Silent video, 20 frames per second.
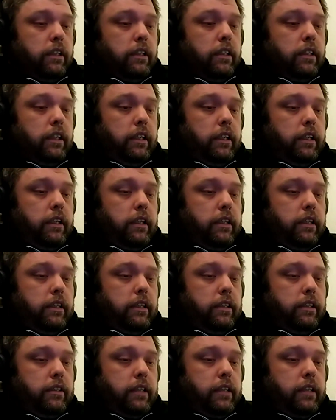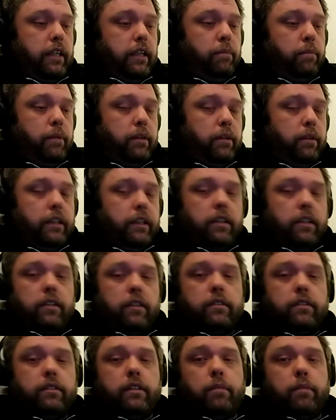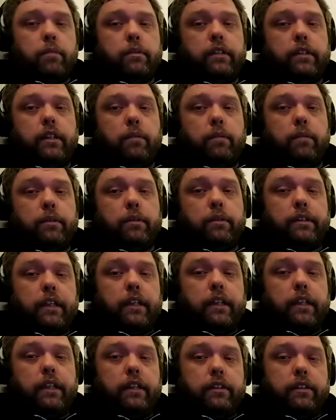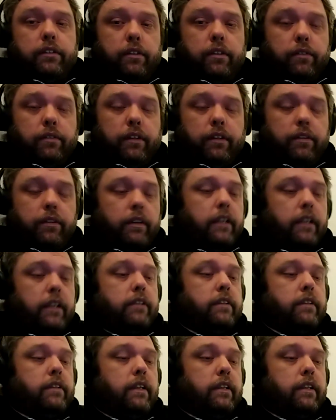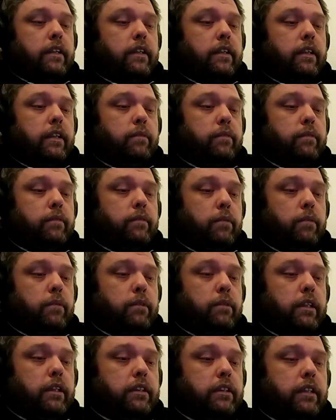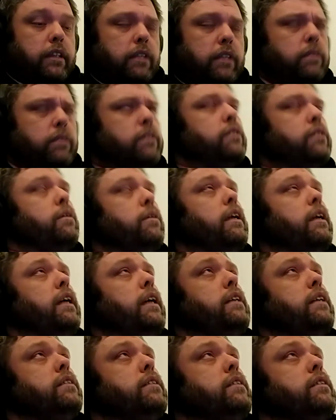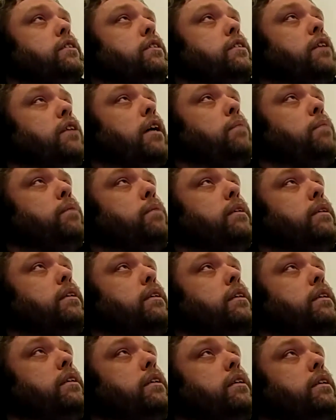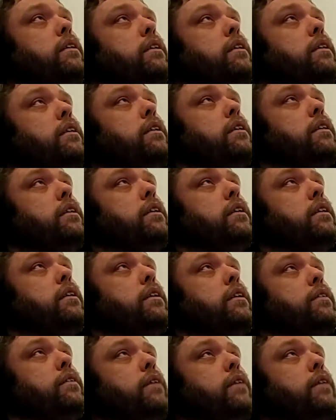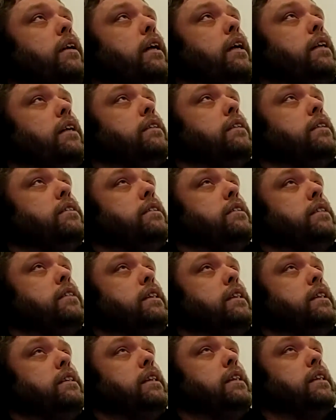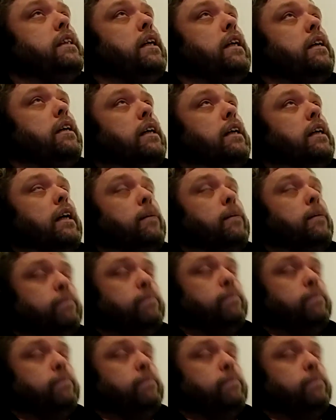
and keep building all those WCW stages over at threadheads.com. Come check us out, or threadheads shop, threadheadscc.com.